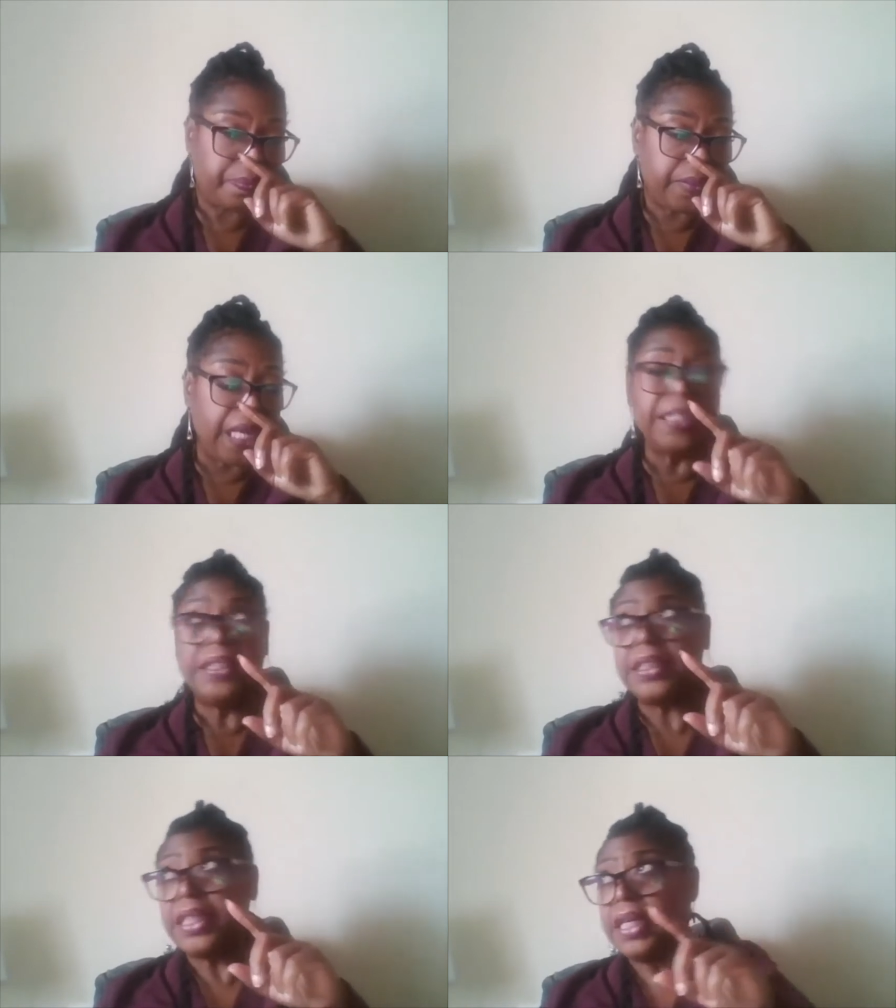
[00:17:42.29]
And
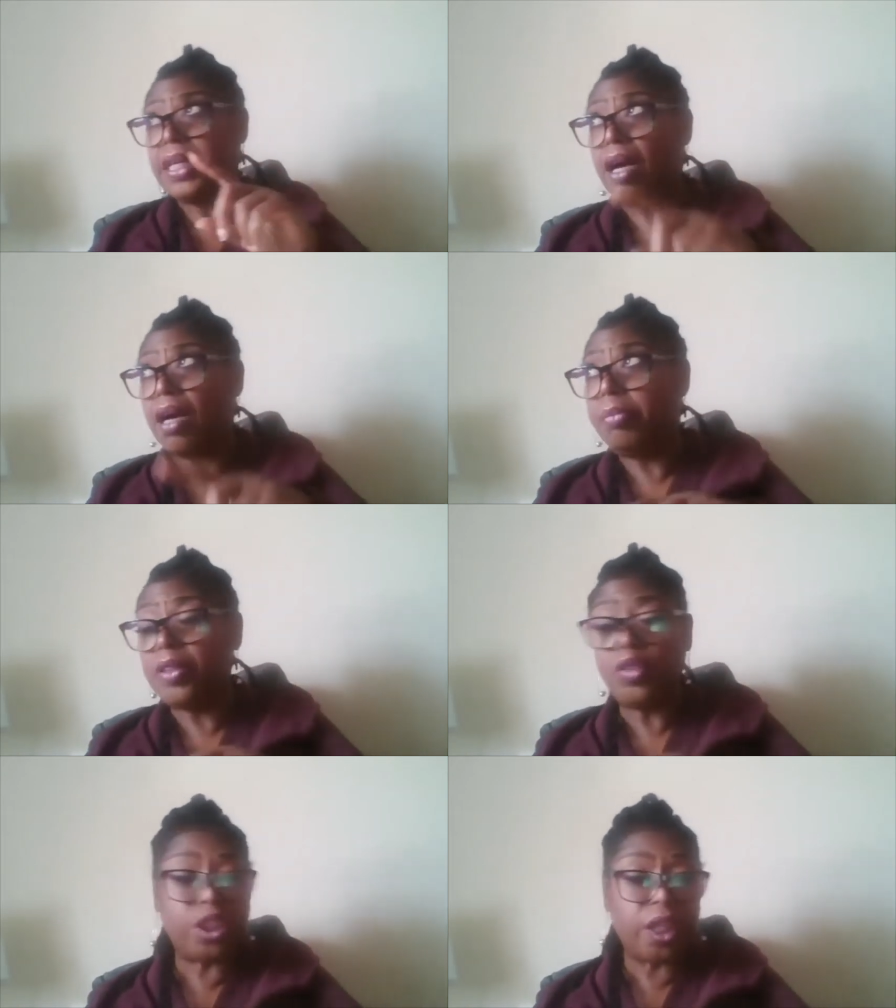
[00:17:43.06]
Carmel
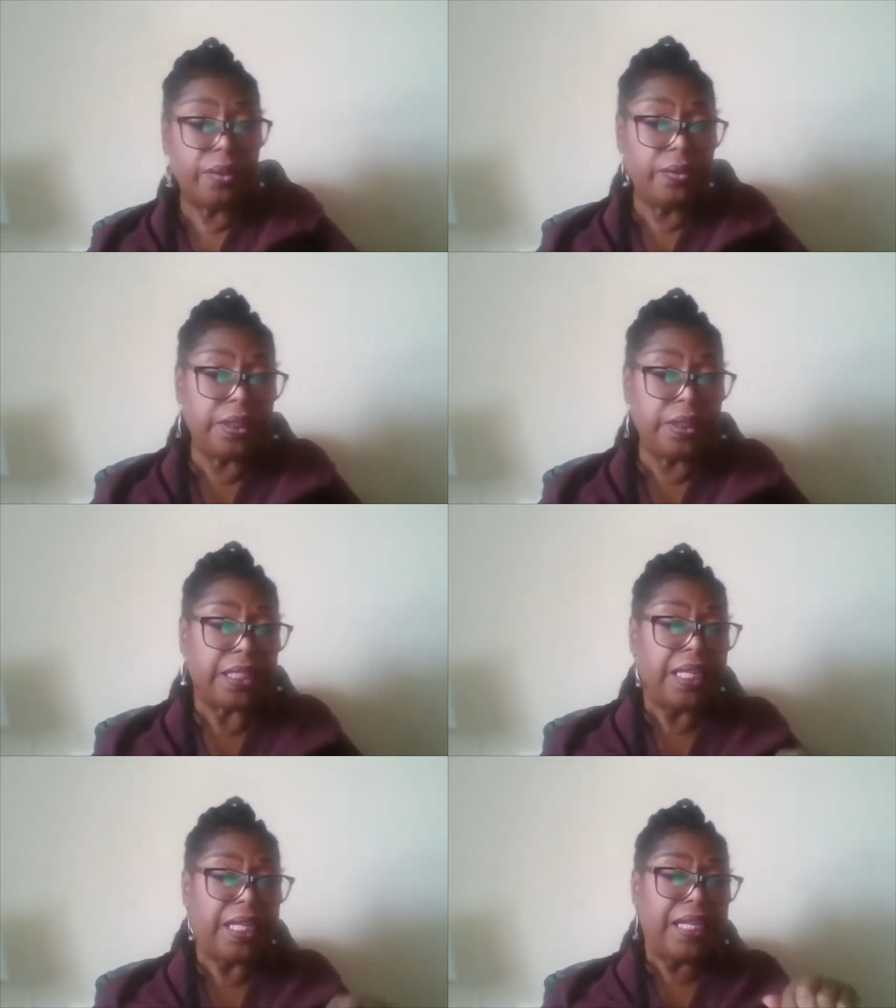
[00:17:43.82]
Jones
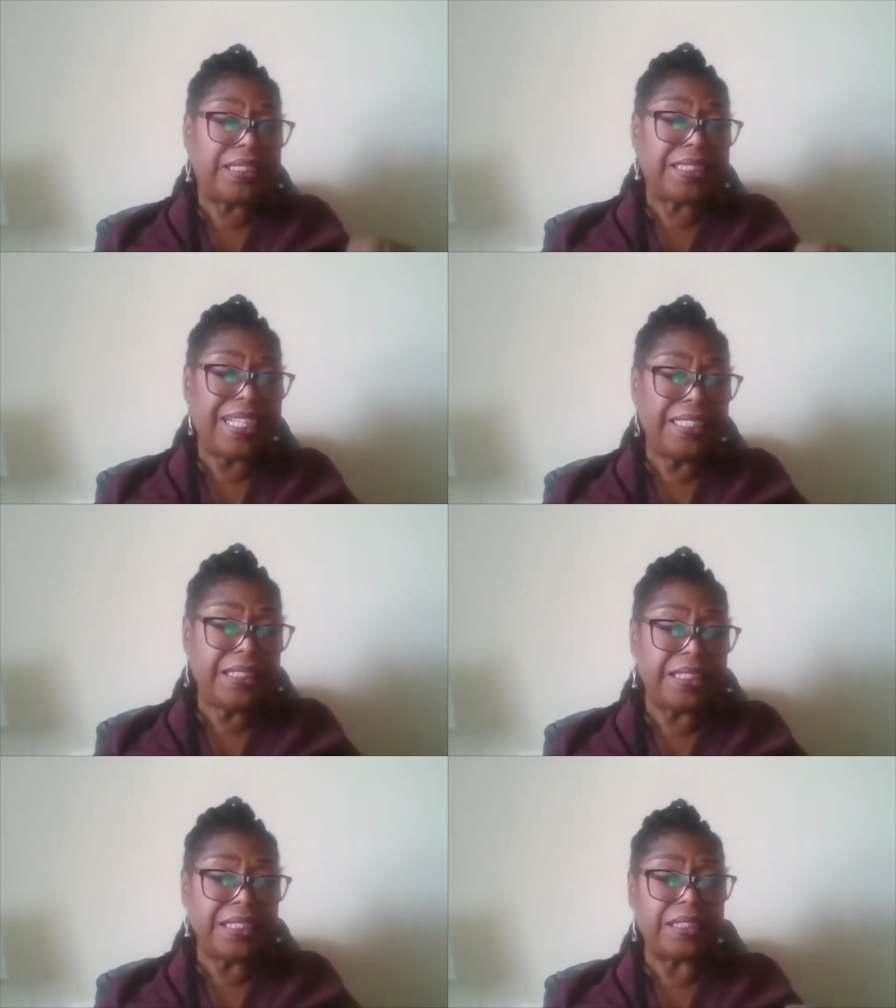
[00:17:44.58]

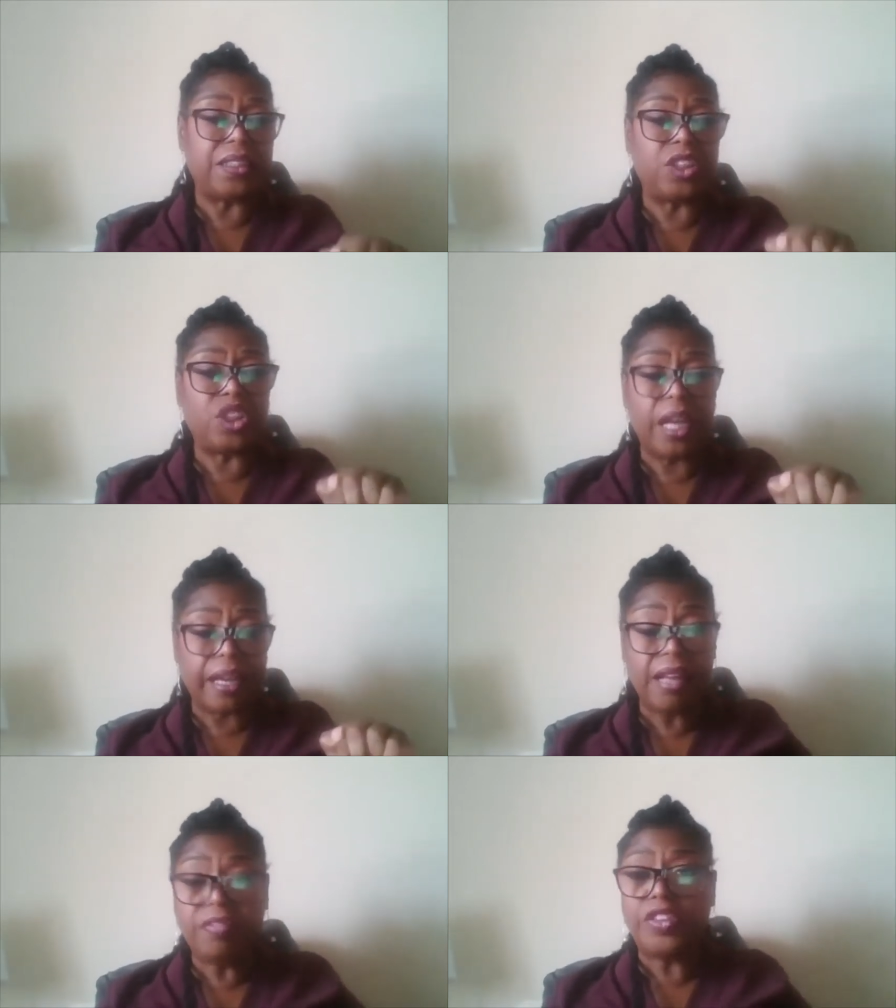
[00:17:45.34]
attended the Ch
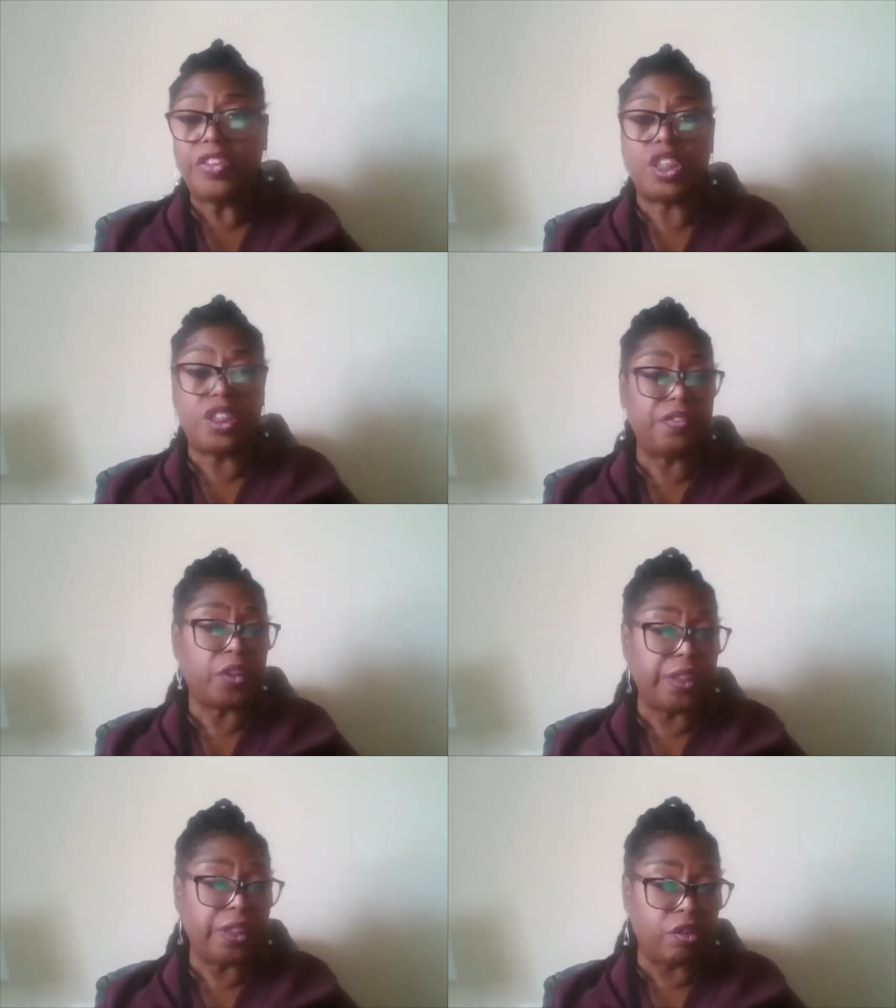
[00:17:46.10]
Calvary Church of
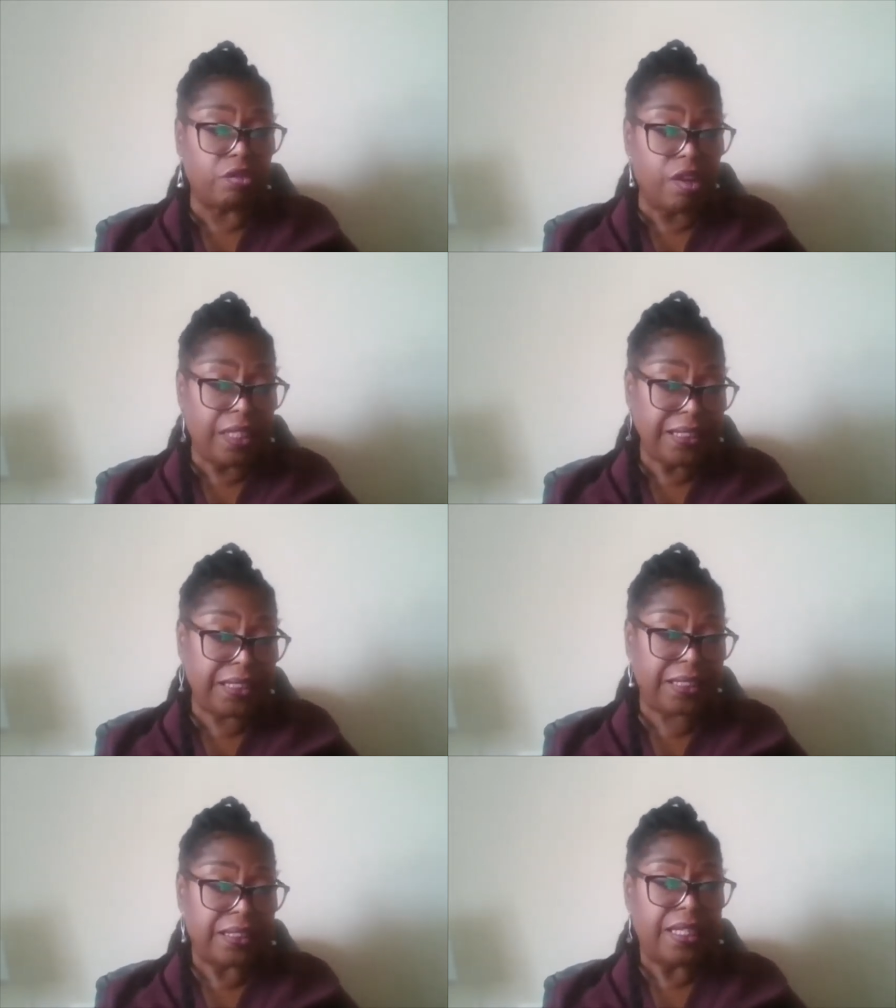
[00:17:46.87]
God in Christ